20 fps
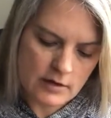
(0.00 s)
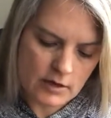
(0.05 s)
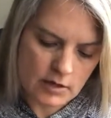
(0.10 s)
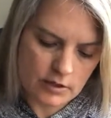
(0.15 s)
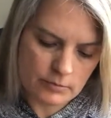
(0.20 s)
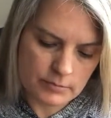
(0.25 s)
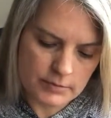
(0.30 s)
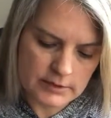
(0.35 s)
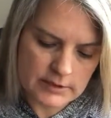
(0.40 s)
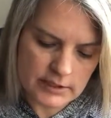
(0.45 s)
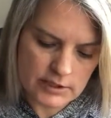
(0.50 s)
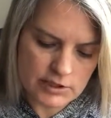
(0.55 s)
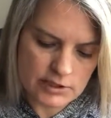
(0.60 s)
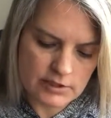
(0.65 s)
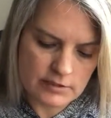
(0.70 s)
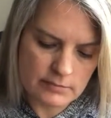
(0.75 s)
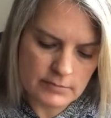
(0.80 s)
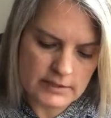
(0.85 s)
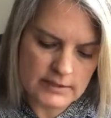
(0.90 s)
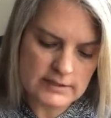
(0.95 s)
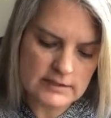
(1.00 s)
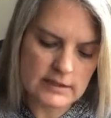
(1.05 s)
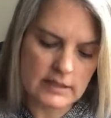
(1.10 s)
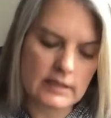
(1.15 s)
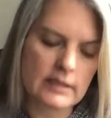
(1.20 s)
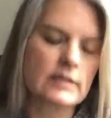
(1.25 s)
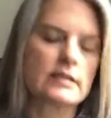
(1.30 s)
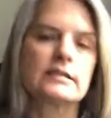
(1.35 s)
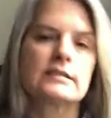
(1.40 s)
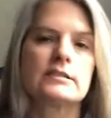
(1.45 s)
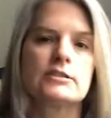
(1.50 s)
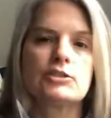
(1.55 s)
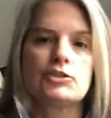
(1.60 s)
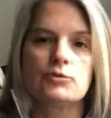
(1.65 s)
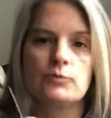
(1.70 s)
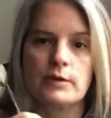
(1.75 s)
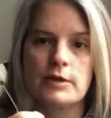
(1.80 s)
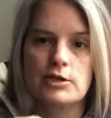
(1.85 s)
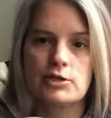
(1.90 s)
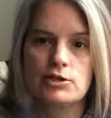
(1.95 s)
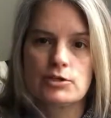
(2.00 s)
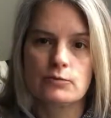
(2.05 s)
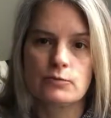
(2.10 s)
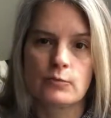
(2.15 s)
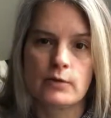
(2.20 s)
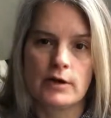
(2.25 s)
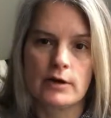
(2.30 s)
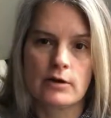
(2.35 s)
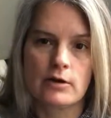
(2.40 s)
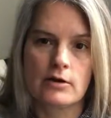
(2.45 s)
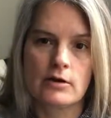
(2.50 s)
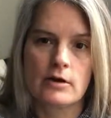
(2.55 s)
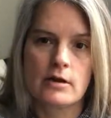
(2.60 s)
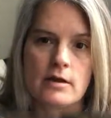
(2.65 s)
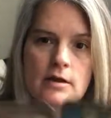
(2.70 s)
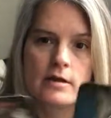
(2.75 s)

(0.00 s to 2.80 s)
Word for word: could potentially be stuck in a situation where